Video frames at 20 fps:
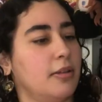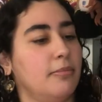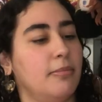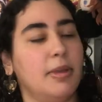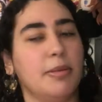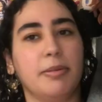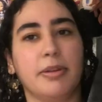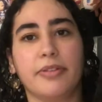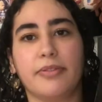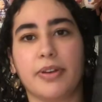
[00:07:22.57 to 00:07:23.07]

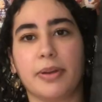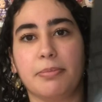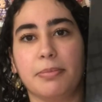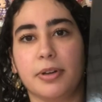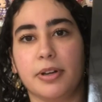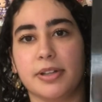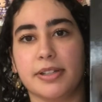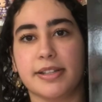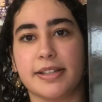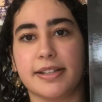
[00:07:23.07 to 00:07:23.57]
maybe if I
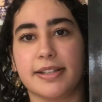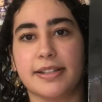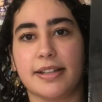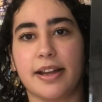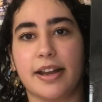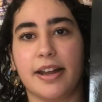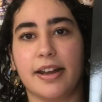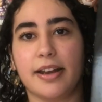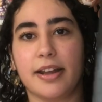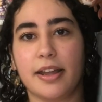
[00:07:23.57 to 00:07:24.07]
put it to the
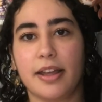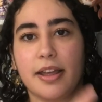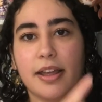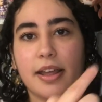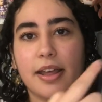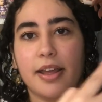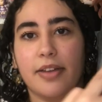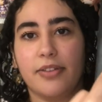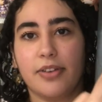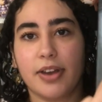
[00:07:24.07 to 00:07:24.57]
side,
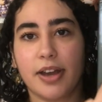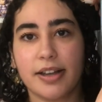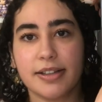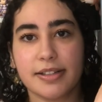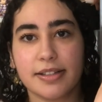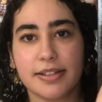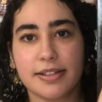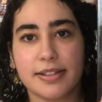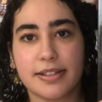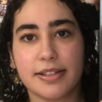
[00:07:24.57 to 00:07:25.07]
if you guys
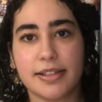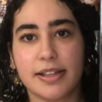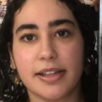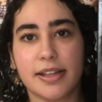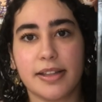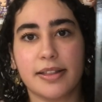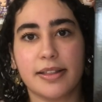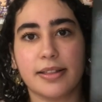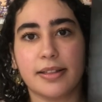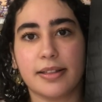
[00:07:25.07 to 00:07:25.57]
can
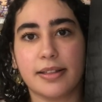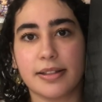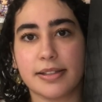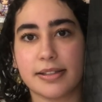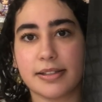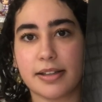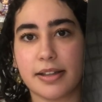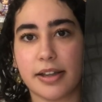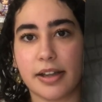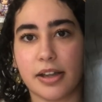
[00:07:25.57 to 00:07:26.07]
see
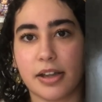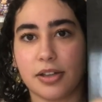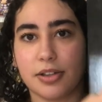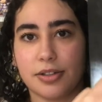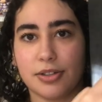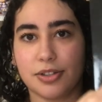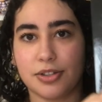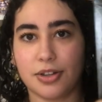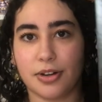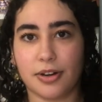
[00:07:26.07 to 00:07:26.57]
this like
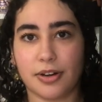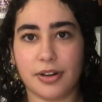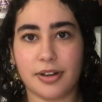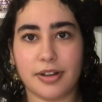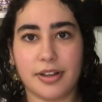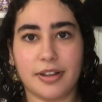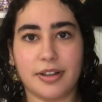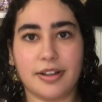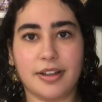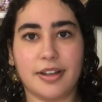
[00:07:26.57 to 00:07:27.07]

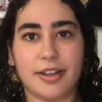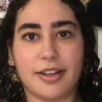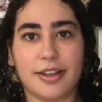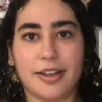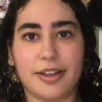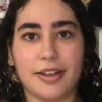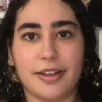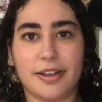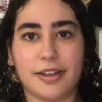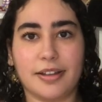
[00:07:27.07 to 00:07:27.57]
dark
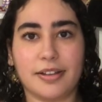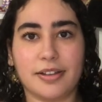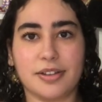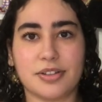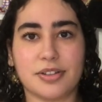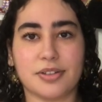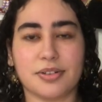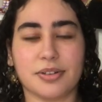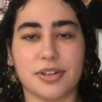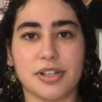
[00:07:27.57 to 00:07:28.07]

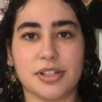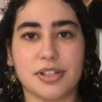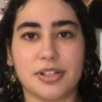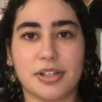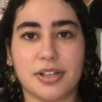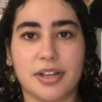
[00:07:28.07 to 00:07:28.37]
illustration